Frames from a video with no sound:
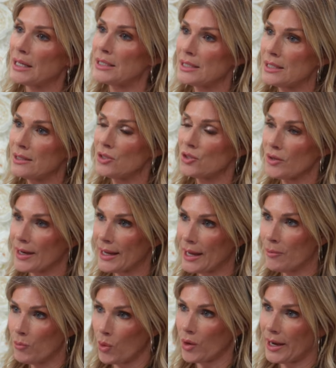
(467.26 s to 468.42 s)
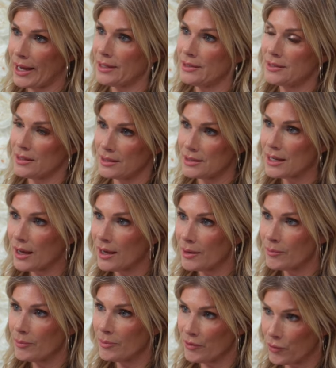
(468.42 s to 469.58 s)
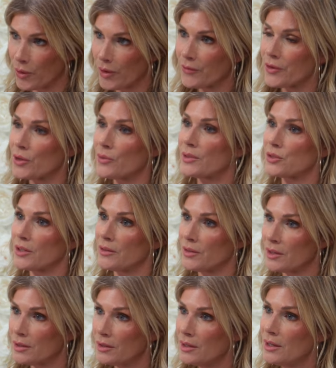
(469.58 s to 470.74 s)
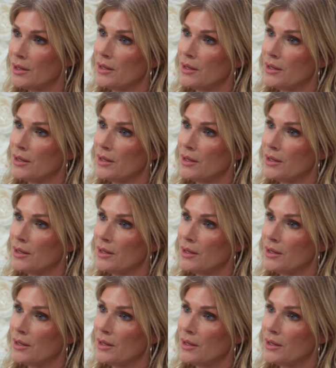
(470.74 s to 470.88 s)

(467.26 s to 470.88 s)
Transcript: medicine to try to get more eggs at this time? Yes, before, you're for injecting the retrieval? yourself.